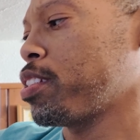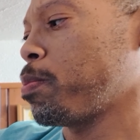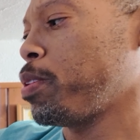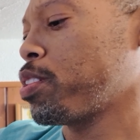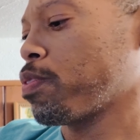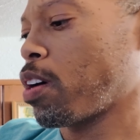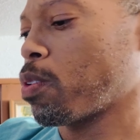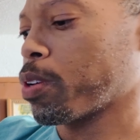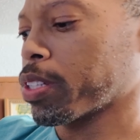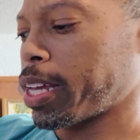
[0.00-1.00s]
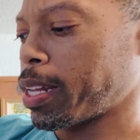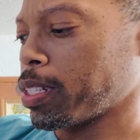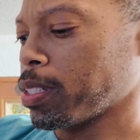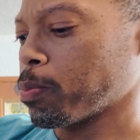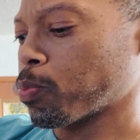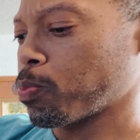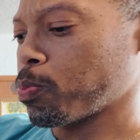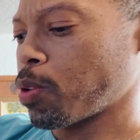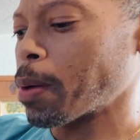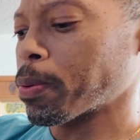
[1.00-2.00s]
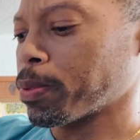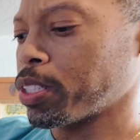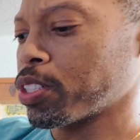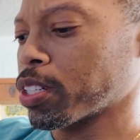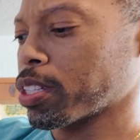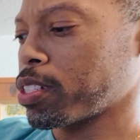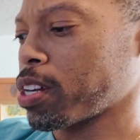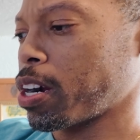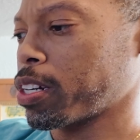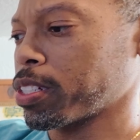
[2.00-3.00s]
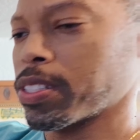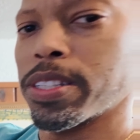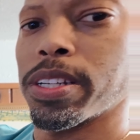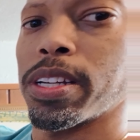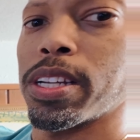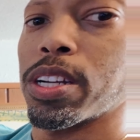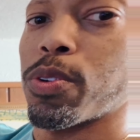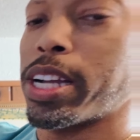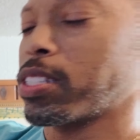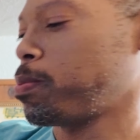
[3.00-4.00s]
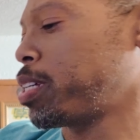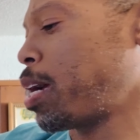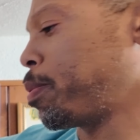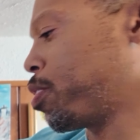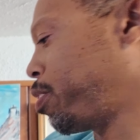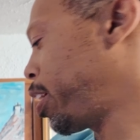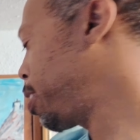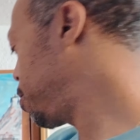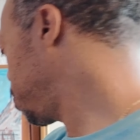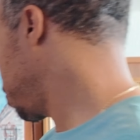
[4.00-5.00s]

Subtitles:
a piece of artwork that probably took this artist quite some time to create.